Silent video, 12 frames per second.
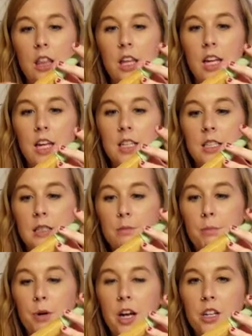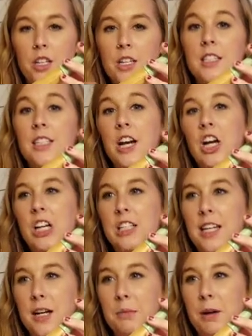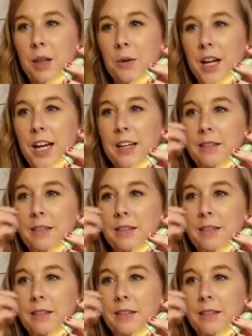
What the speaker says: these brushes. Derek's here, by the way.